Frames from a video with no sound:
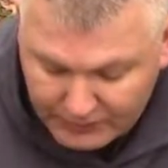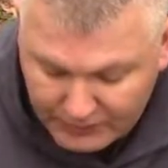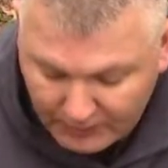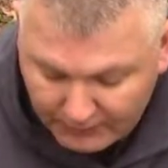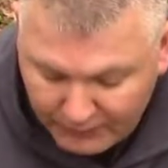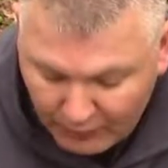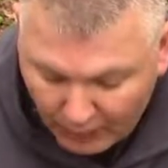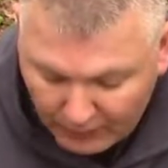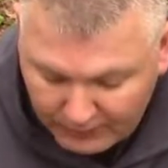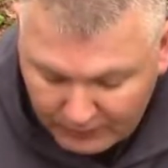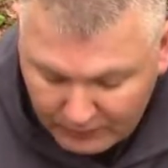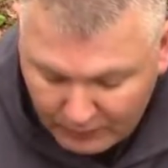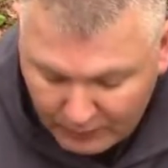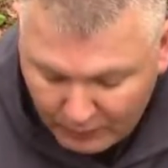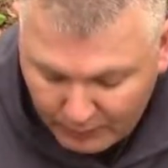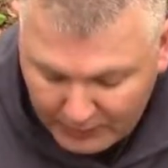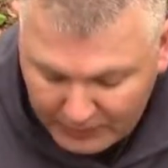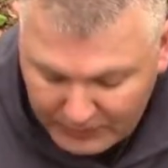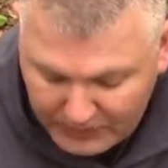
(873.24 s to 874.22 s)
I've talked to
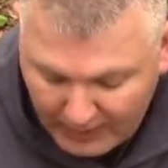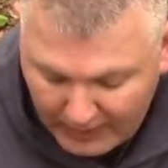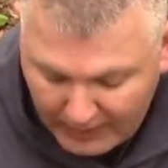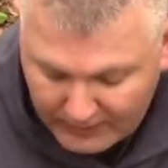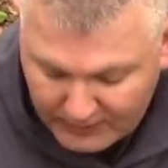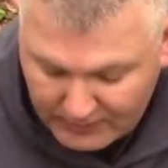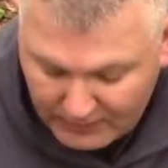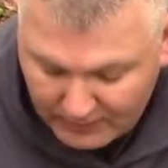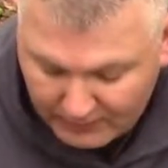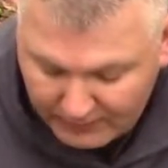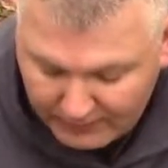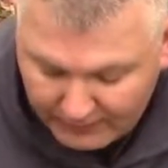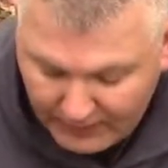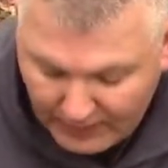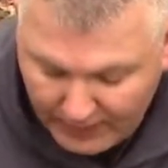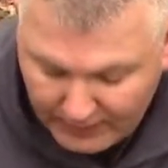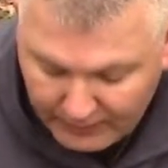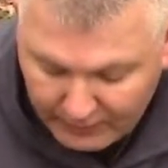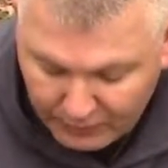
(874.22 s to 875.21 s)
numerous guys that have
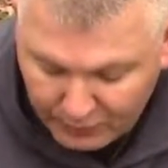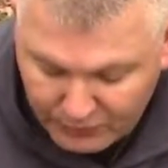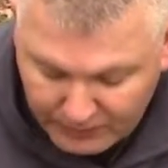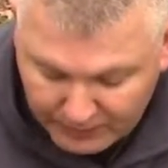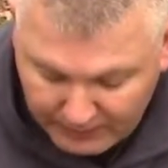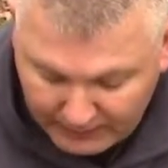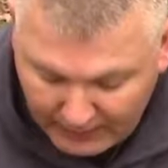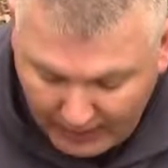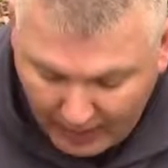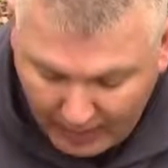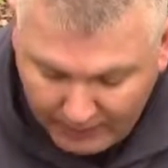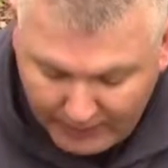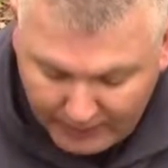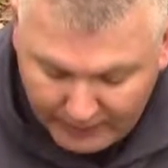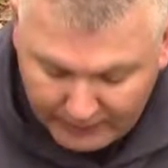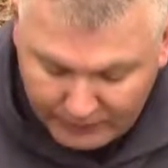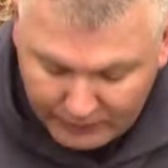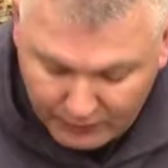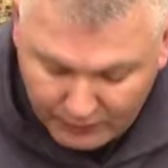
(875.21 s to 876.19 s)
had to use them in
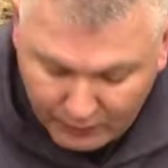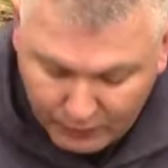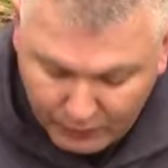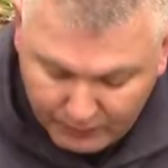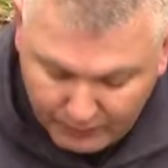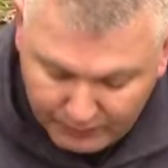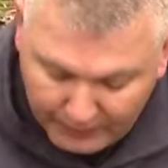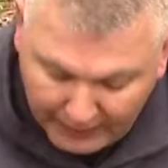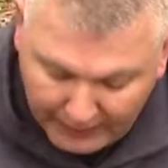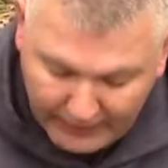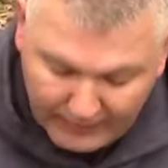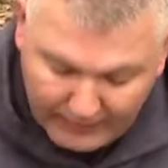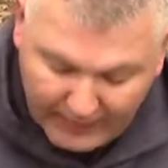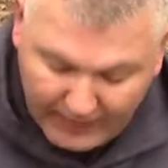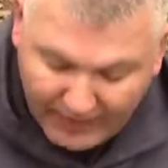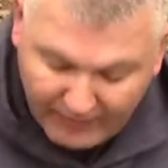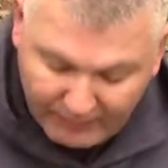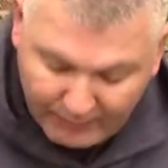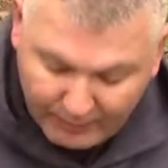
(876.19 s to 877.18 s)
combat too. They didn't
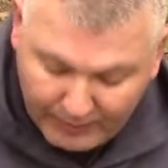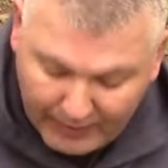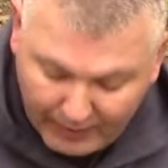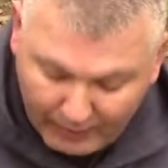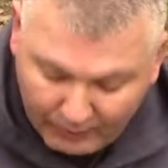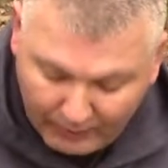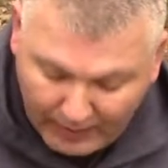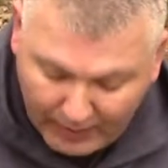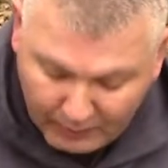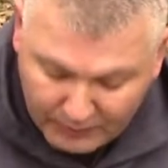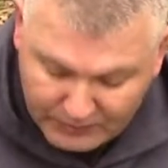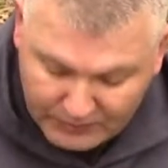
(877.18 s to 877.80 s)
have them back when I was